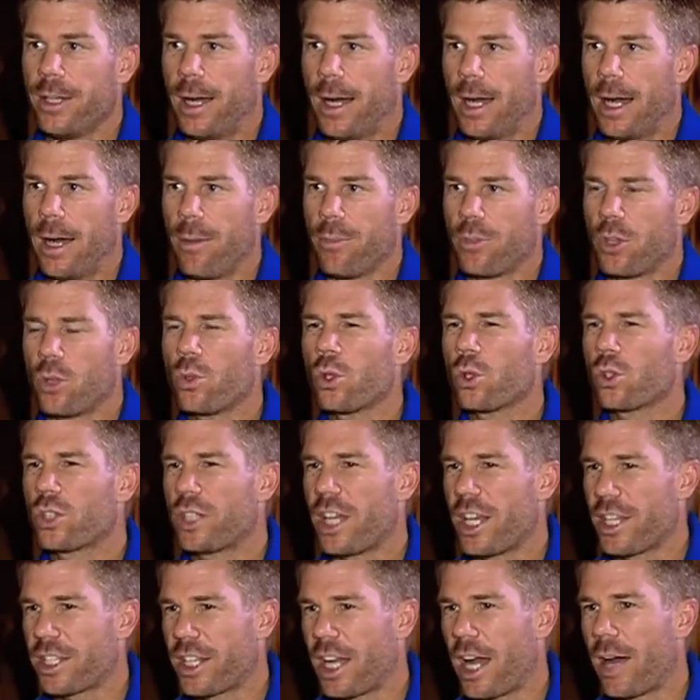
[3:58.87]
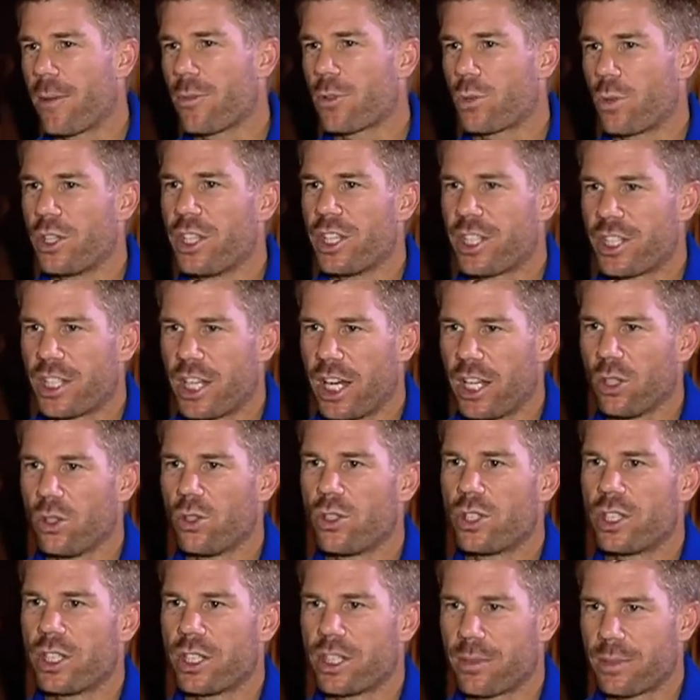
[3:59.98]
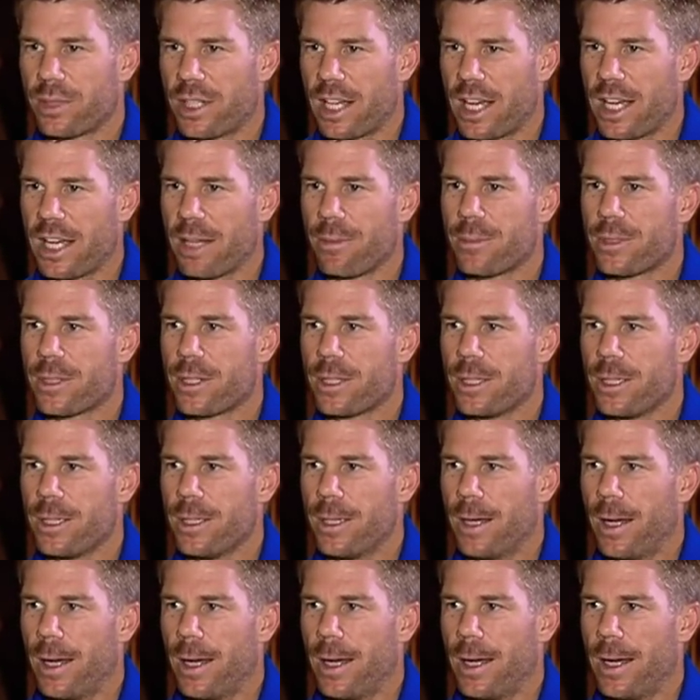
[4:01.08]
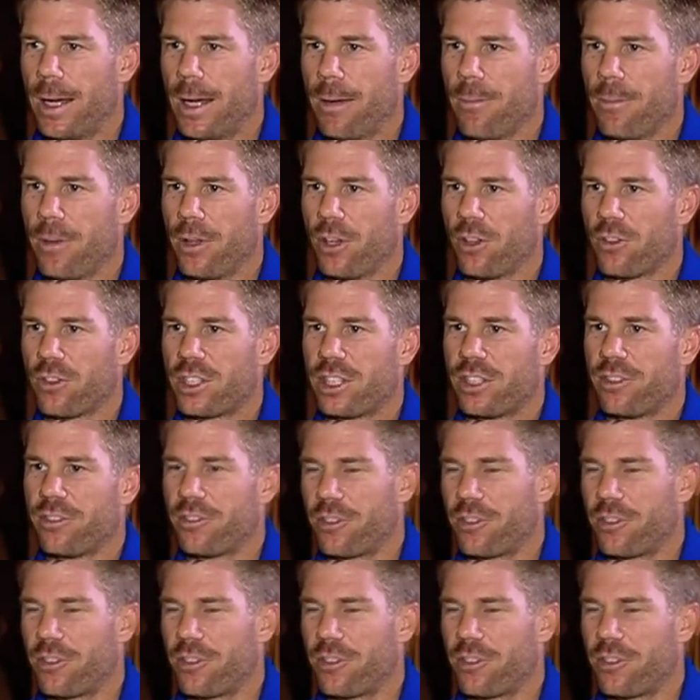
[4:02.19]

The real test comes when you start losing some games, and obviously